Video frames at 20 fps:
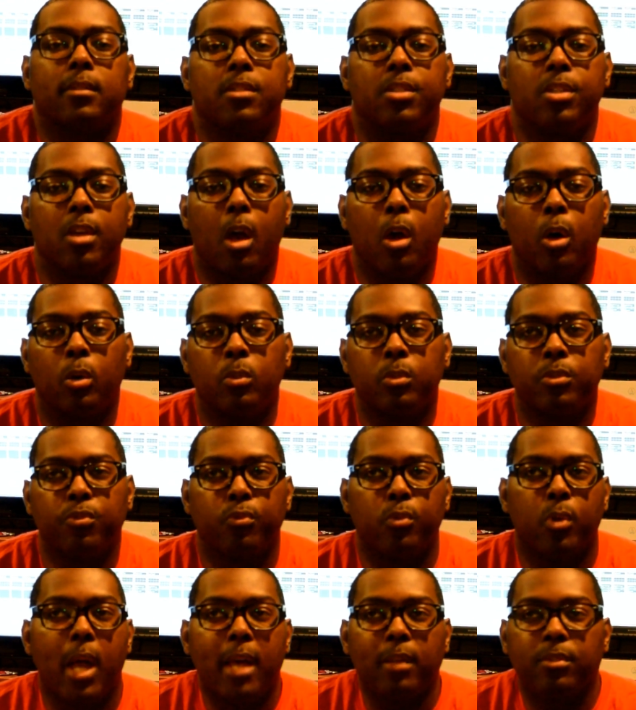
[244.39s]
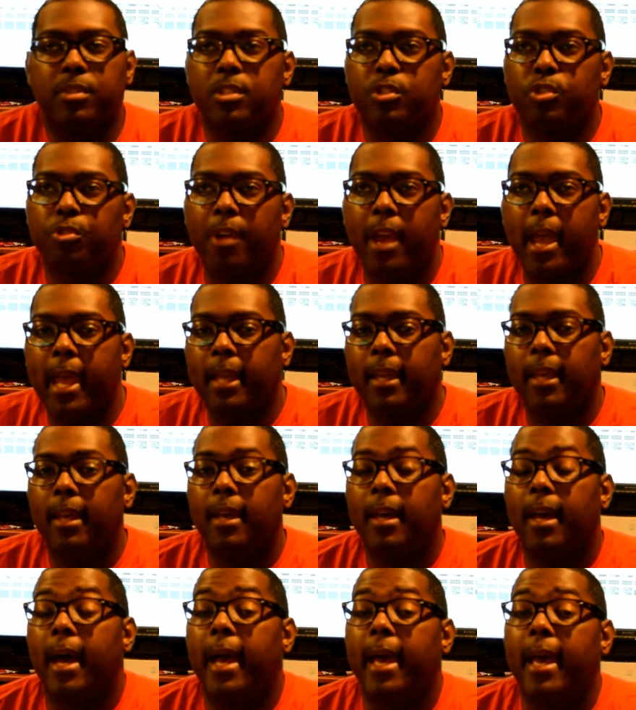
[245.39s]
So throughout the track,
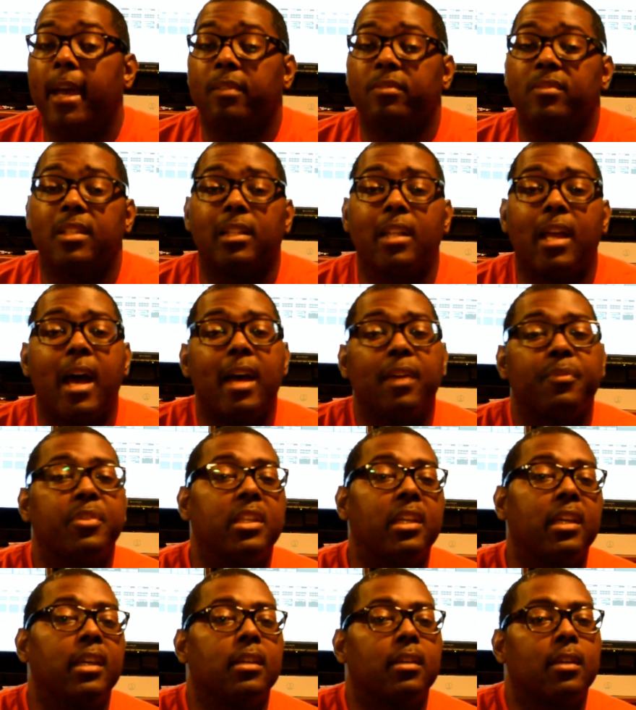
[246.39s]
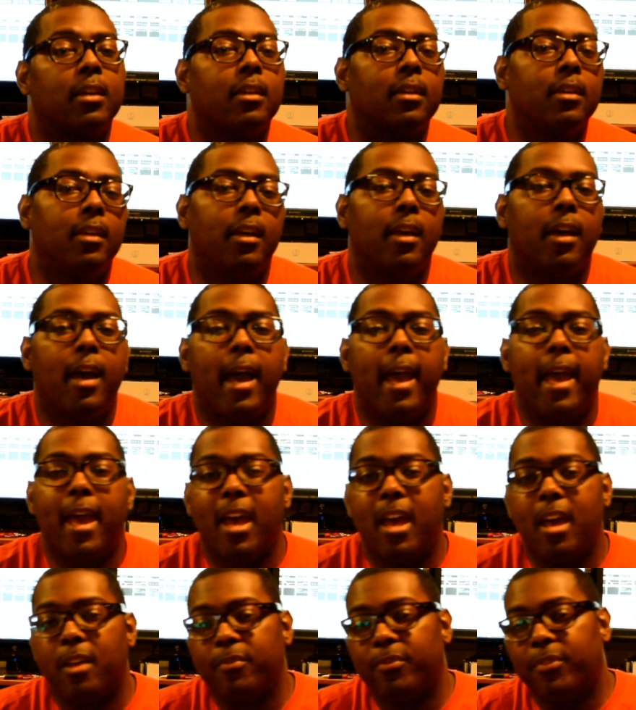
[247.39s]
I have the live kick, I
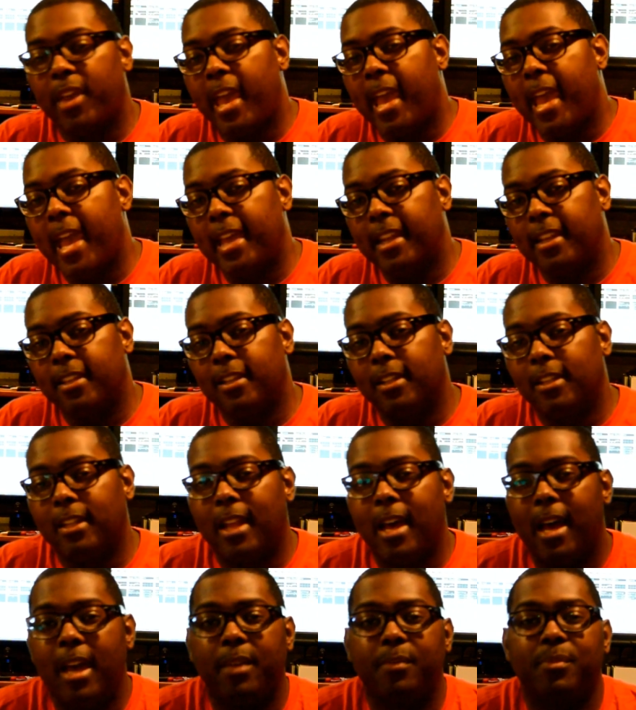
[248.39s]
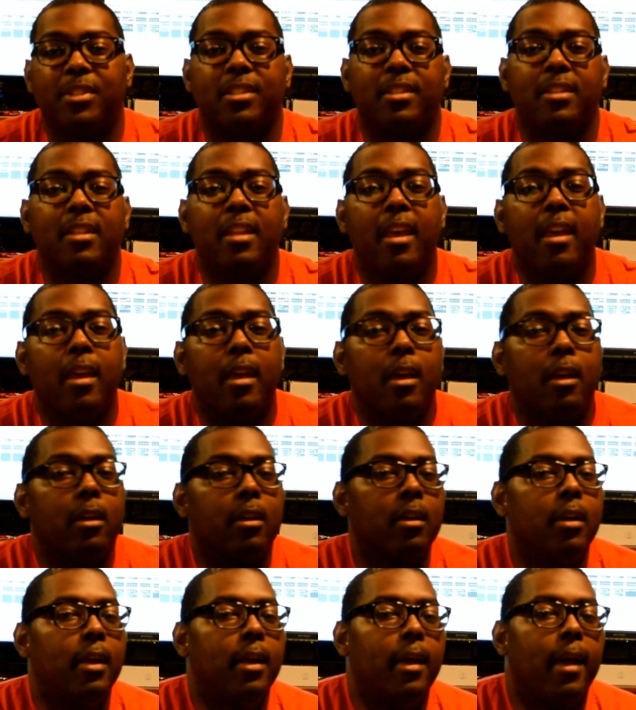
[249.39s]
have added a live
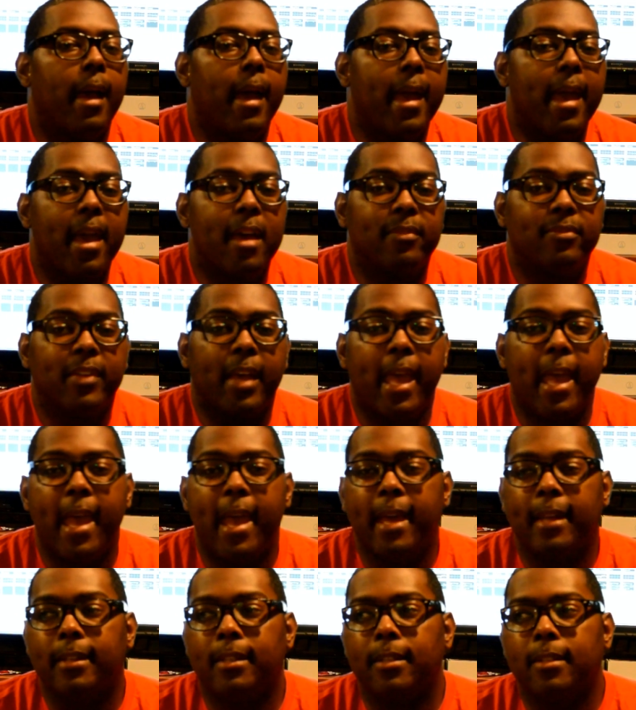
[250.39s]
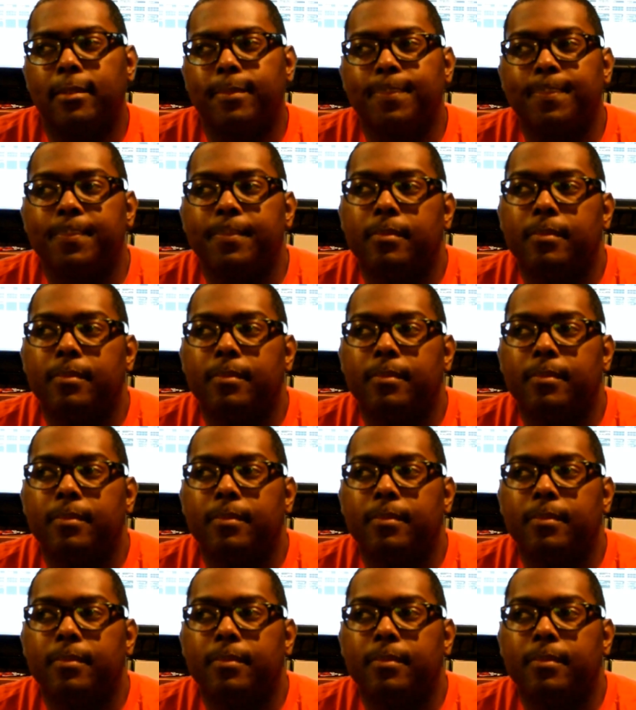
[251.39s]
snare, I have added